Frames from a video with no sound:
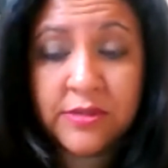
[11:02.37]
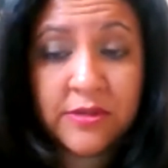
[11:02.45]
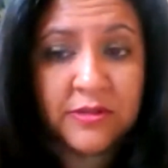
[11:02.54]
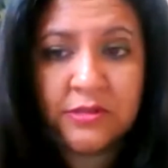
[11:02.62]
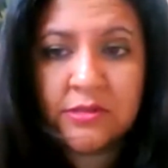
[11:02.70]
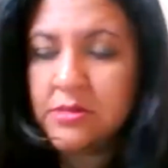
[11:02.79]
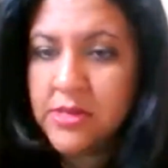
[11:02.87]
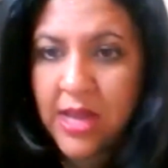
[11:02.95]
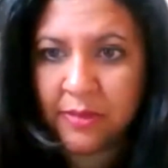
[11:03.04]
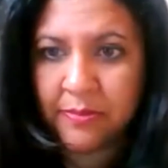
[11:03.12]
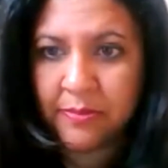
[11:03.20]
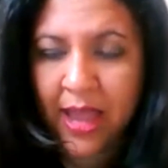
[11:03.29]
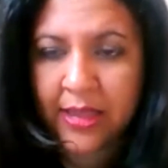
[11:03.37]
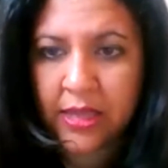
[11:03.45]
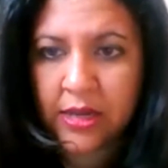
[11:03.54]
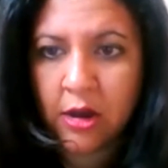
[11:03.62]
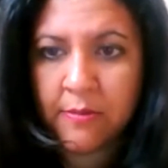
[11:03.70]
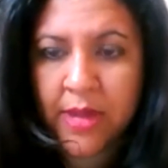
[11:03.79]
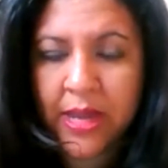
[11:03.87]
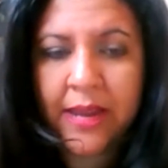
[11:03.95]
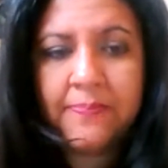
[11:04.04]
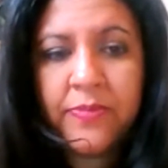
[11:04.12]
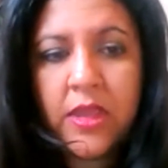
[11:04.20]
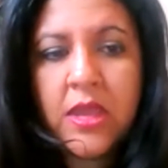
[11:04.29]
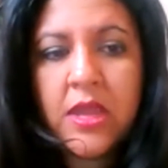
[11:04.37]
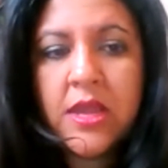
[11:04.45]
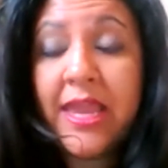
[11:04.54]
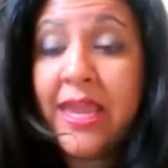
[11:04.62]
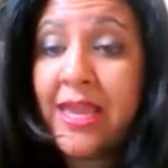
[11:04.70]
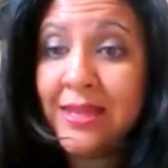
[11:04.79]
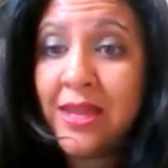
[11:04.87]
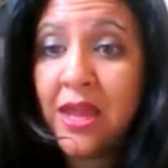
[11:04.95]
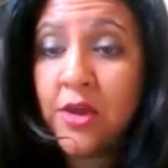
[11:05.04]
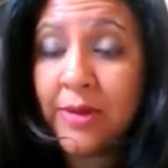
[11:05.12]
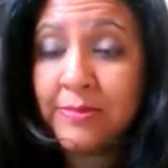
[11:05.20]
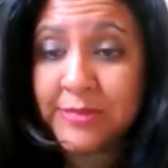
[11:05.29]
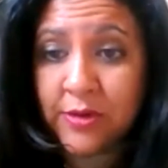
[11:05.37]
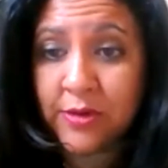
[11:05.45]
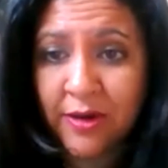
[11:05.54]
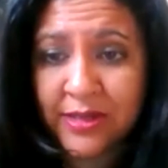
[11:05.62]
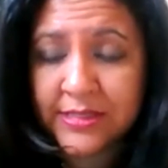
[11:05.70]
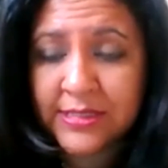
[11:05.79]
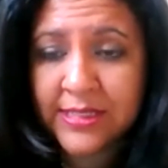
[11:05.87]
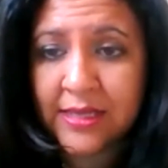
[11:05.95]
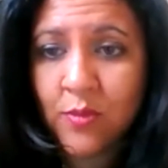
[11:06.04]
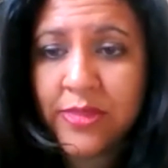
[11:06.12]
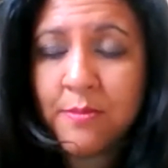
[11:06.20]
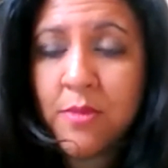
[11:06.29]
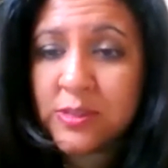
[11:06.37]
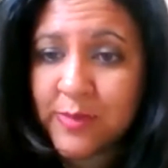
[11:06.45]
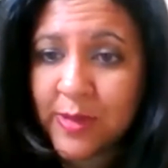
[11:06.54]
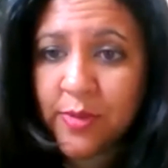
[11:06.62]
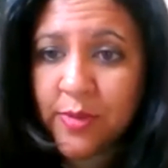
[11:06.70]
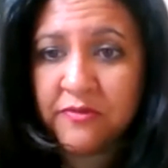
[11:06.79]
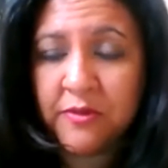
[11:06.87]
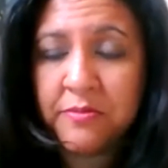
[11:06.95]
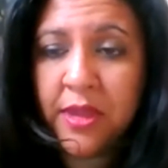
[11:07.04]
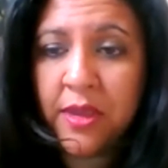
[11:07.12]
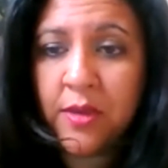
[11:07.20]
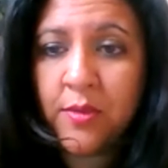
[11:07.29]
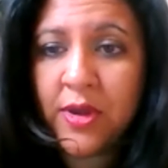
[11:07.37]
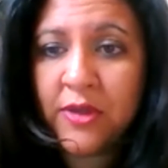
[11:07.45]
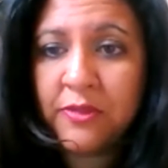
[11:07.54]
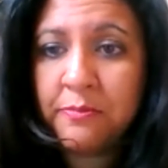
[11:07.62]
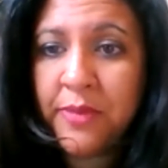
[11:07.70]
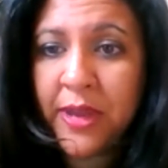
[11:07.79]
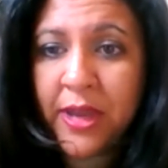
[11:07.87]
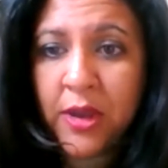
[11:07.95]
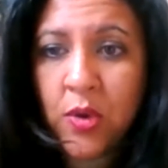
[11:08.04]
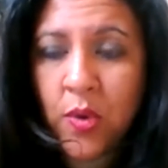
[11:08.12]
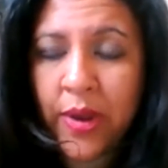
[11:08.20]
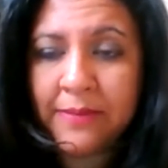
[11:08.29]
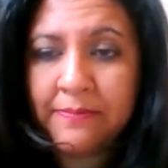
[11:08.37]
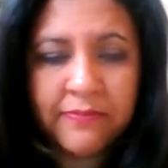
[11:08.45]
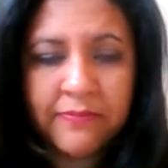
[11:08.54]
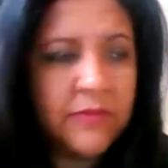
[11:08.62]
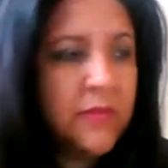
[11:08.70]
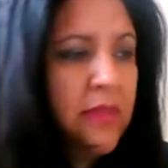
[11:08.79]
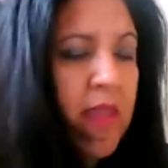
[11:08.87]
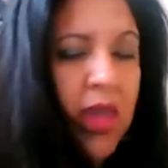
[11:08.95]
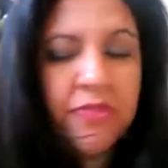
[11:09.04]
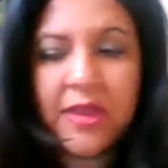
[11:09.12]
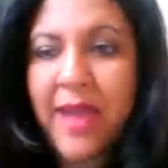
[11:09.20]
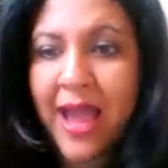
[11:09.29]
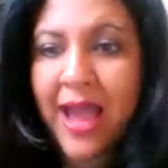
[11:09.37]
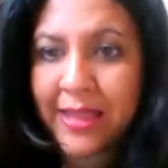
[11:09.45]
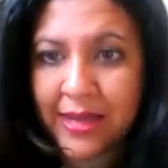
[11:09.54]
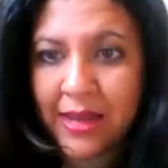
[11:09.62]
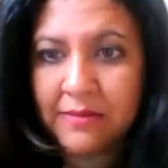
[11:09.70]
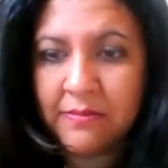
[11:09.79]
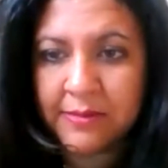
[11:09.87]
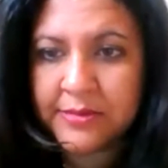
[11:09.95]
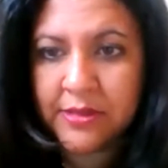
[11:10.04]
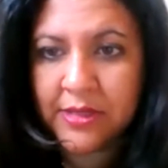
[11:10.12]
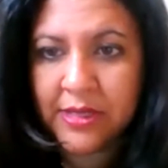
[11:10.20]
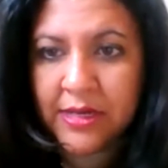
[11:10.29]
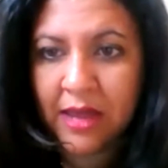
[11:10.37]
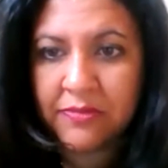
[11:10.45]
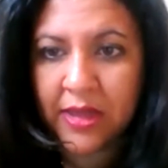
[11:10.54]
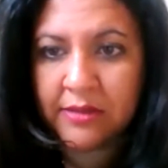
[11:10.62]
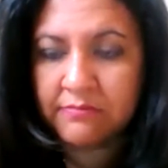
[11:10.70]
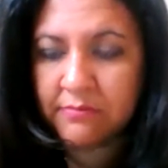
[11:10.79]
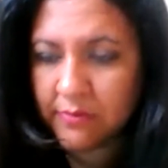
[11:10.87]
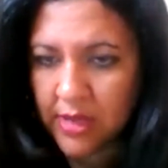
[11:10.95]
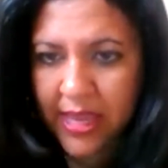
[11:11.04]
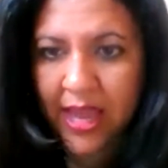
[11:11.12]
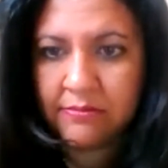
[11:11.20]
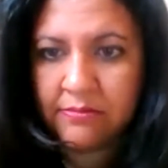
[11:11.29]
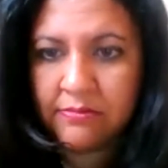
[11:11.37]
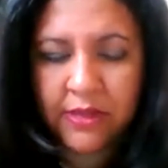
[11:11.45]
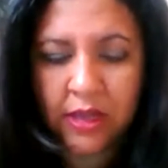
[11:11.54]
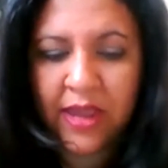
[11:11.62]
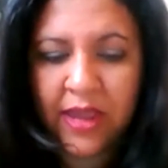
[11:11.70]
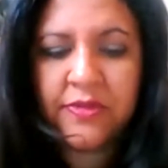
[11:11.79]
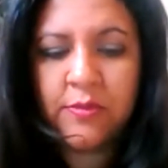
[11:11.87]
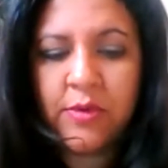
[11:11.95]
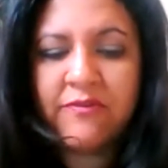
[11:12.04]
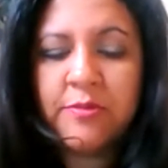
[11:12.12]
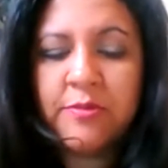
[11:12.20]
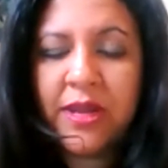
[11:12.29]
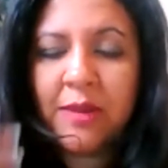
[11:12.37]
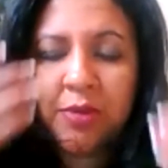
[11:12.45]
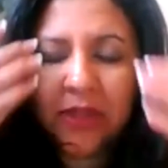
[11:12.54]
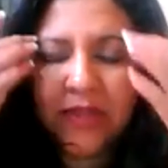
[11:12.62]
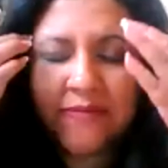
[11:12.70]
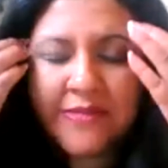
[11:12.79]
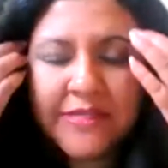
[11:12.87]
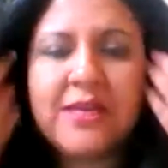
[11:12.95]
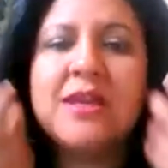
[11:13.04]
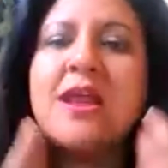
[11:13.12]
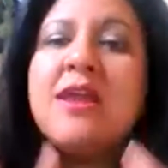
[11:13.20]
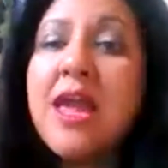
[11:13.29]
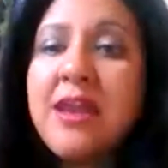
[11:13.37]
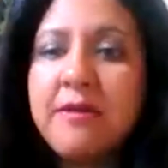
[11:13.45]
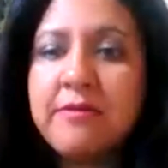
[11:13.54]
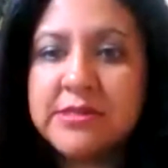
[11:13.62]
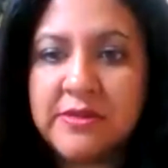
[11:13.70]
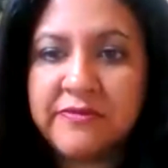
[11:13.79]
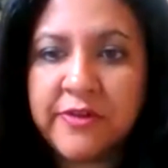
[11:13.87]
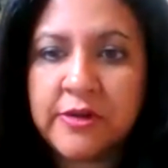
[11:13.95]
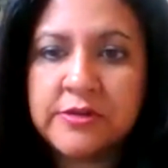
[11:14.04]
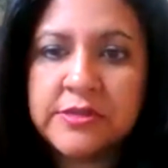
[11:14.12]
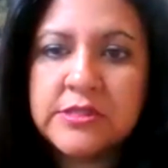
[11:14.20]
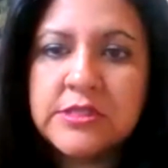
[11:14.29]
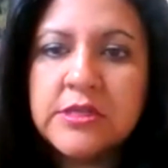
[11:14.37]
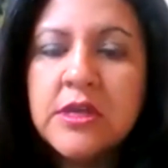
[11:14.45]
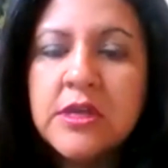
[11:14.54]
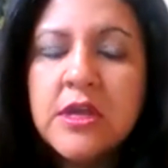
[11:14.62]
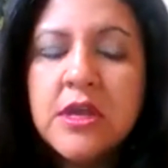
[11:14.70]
nothing backing our money in cryptocurrency, the one that most people are familiar with, Bitcoin, nothing backing it, absolutely nothing. Again, the good faith and what everybody believes in, and it, and it was the first.